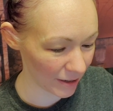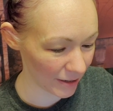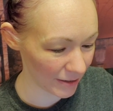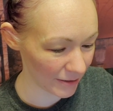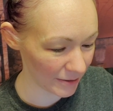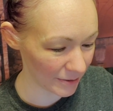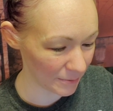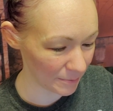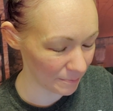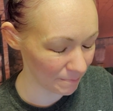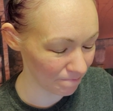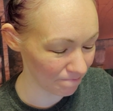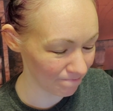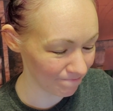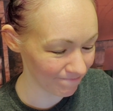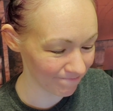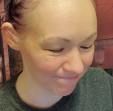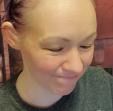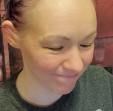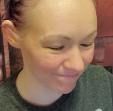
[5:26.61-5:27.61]

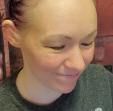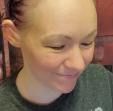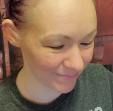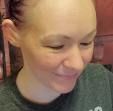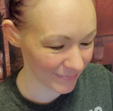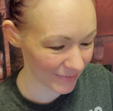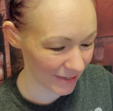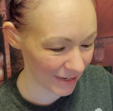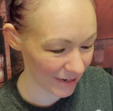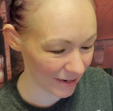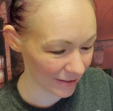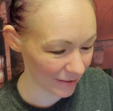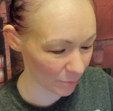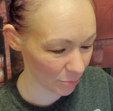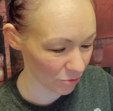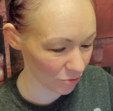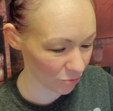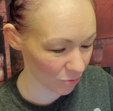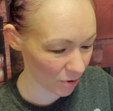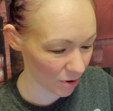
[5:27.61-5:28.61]
Um, yeah, that
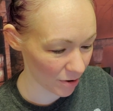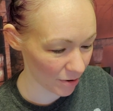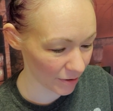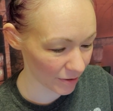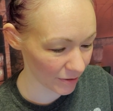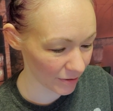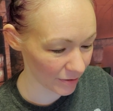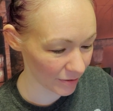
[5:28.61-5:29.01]
was wrong.